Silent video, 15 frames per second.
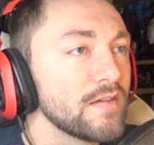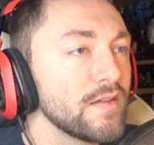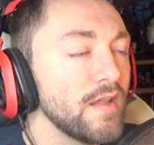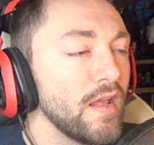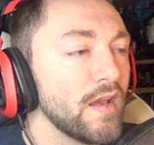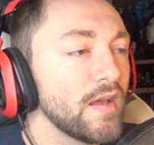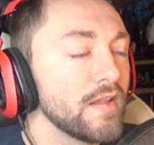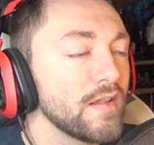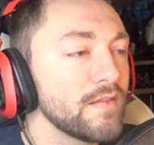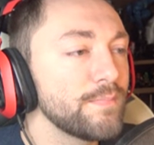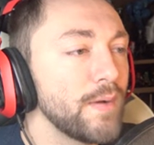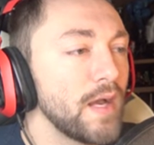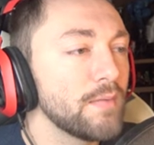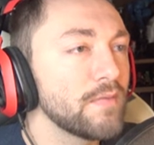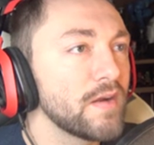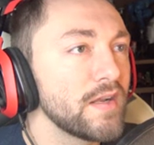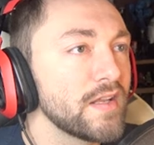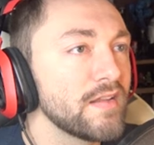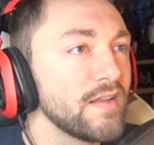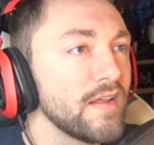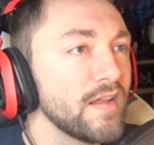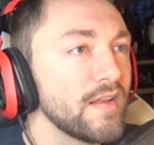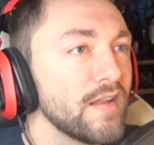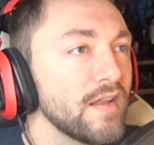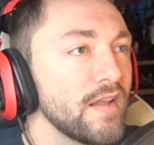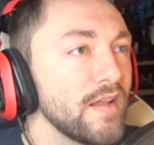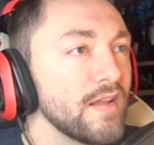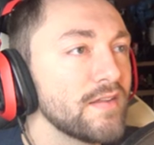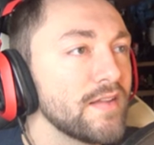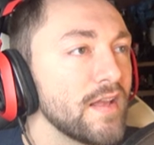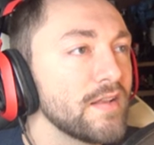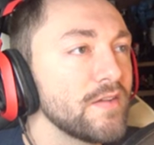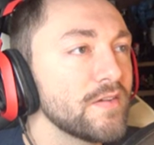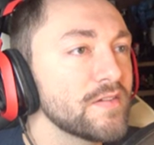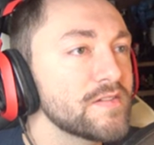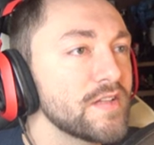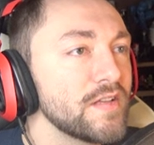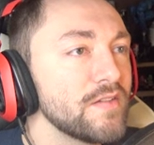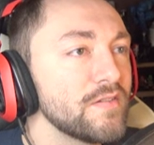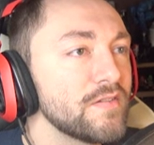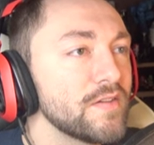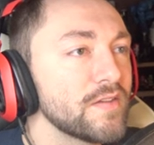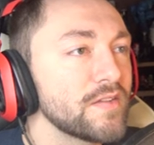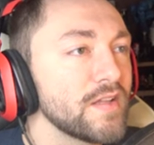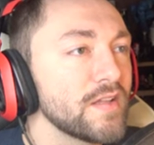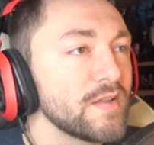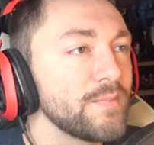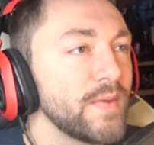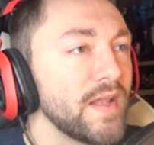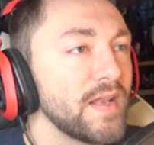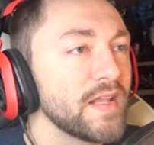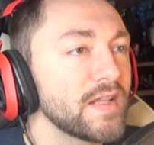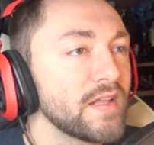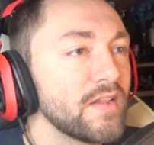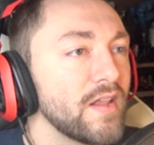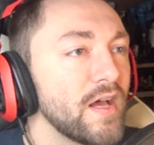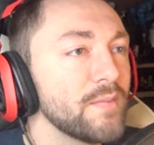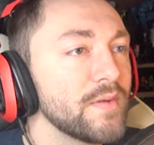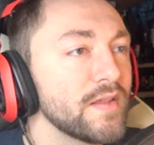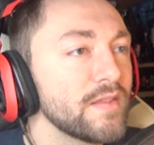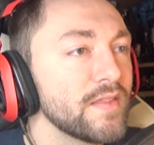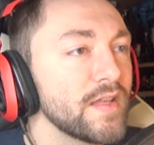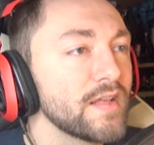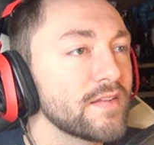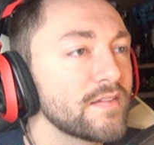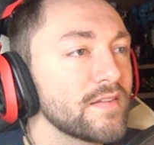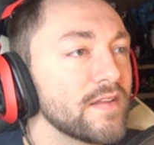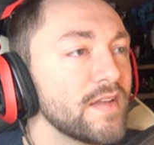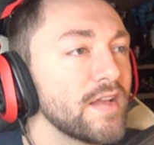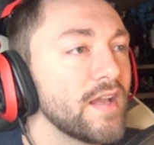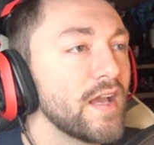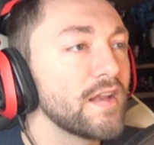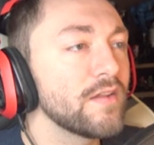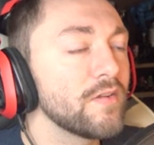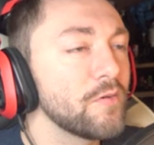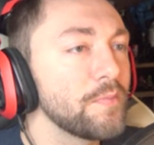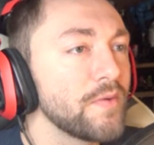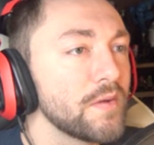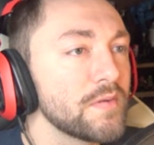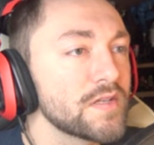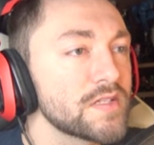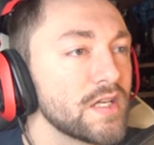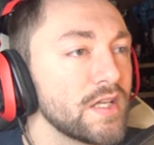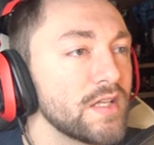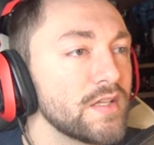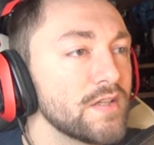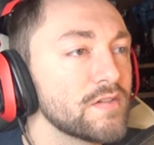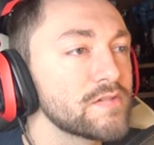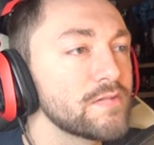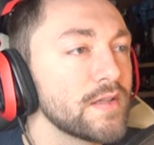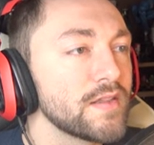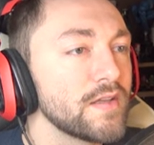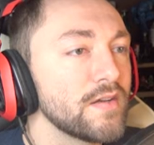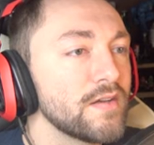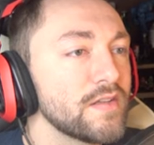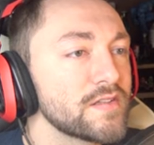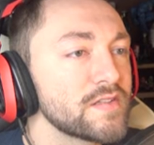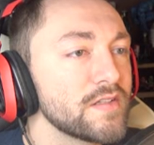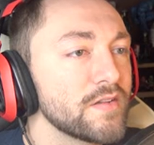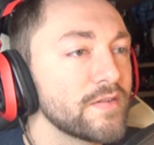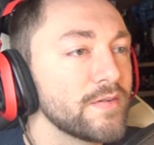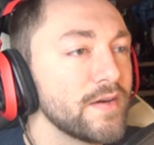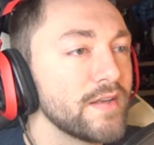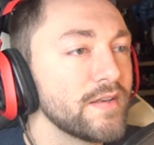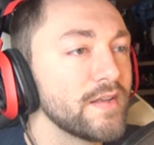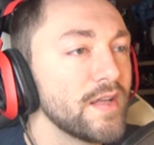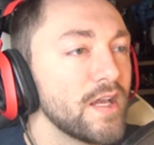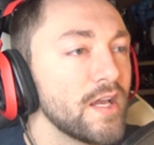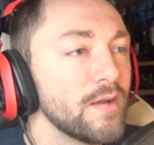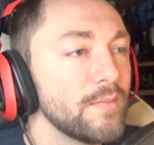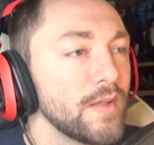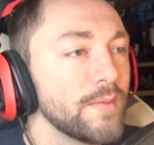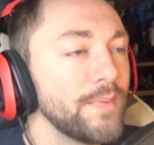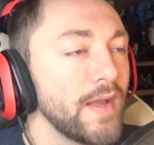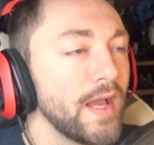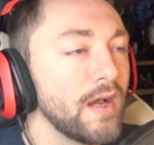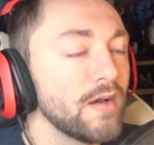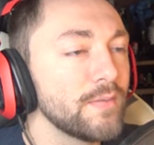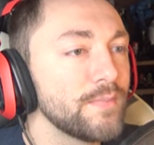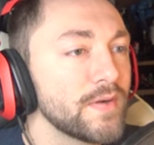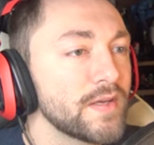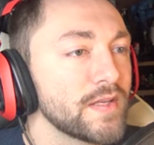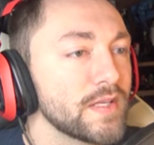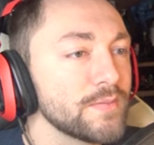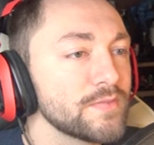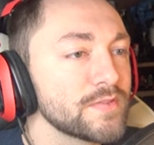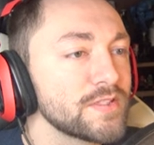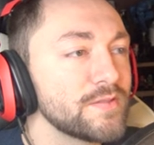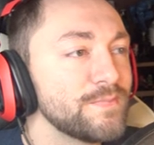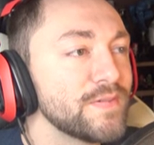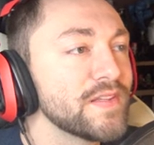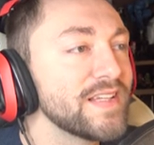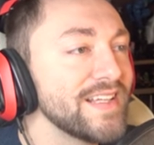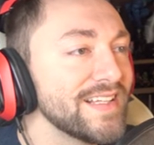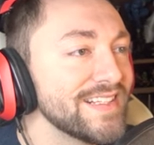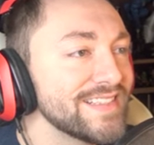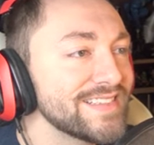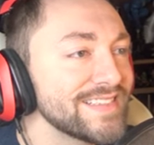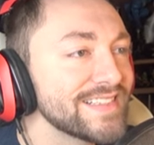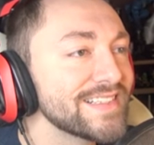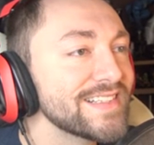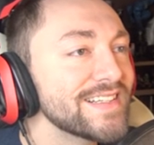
Yeah, that's Bob riding Ted. Hey, Ted, notice that you took down the painting in the lobby. Thanks. Add a little blemish on it. No sweat though, here's another one. Be a pal and put it up, would you please?